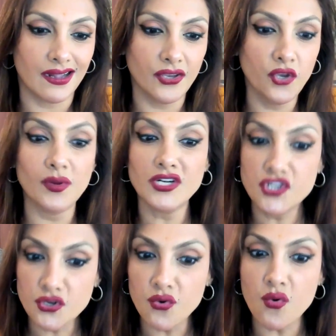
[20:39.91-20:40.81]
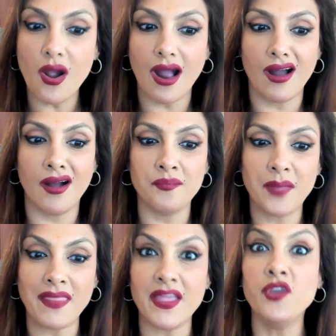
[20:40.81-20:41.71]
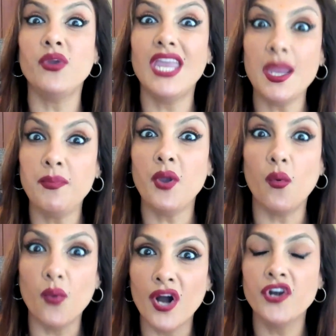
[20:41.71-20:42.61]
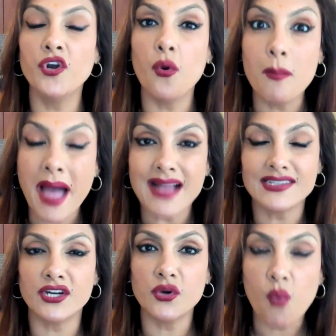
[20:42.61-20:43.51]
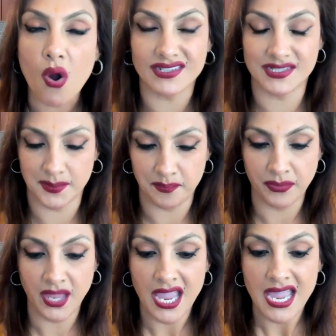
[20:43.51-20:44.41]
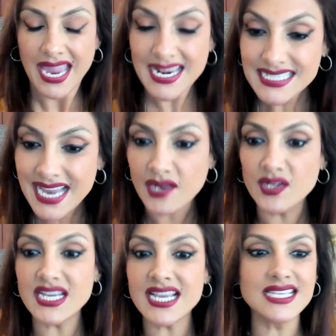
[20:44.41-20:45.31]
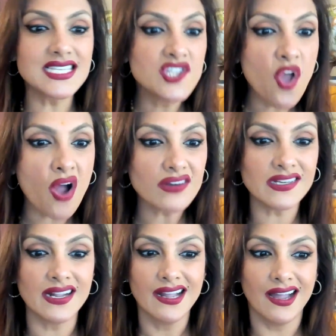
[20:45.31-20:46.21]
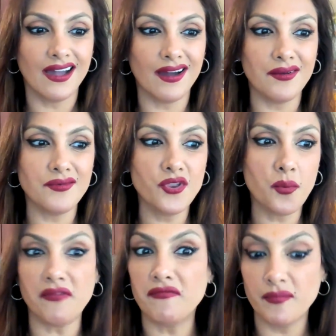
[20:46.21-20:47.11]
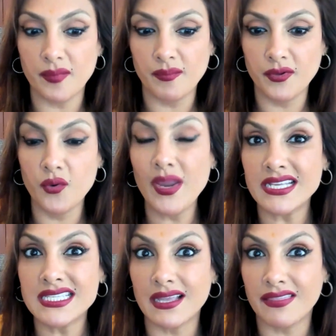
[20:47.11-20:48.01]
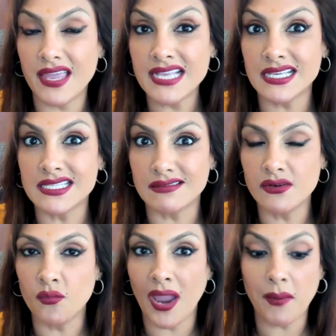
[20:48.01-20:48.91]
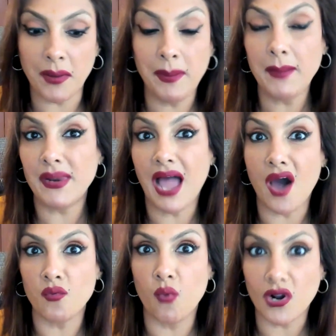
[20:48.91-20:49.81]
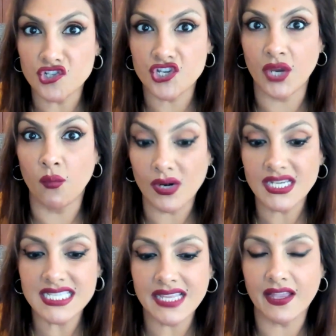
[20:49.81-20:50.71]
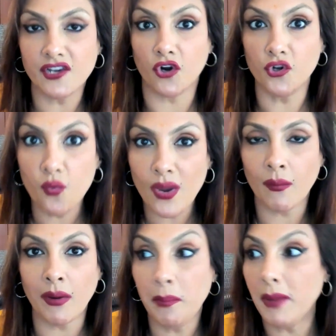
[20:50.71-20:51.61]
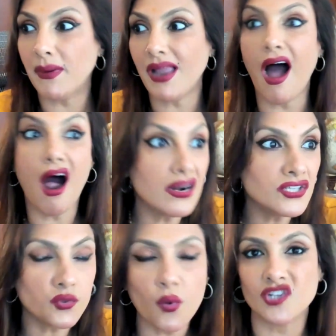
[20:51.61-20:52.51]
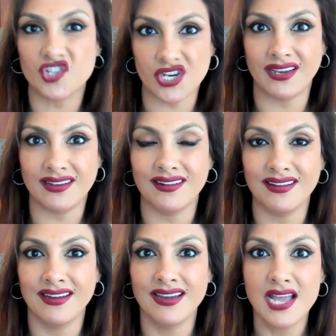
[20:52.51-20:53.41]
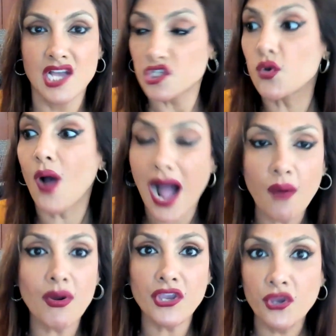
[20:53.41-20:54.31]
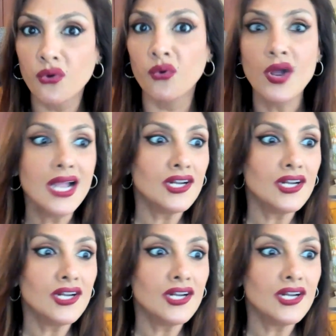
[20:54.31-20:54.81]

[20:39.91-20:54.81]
you will do, and then you keep your word no matter what. Integrity is not doing things a certain way when people are watching. What is it that you're doing when people aren't watching? So how are you